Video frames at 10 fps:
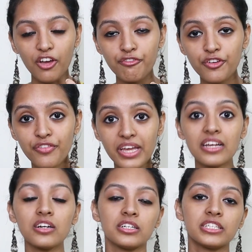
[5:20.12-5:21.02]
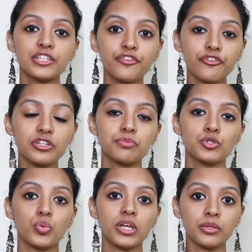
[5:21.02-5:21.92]
Viveka, the difference
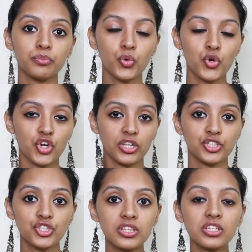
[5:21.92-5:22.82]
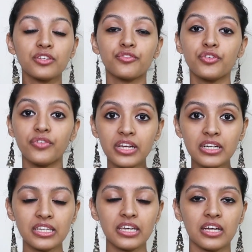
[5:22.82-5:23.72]
between the Purusha and the Chitta, the
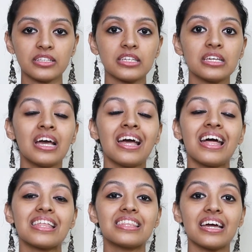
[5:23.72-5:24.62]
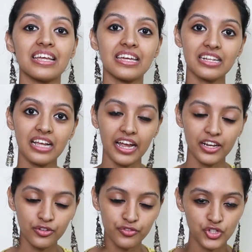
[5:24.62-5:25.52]
Viveka Khyati, that it
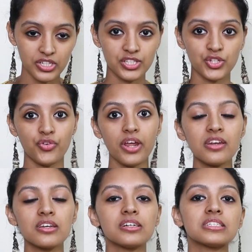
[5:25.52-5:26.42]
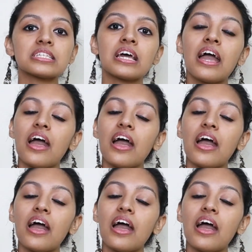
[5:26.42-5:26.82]
kind of just surrenders.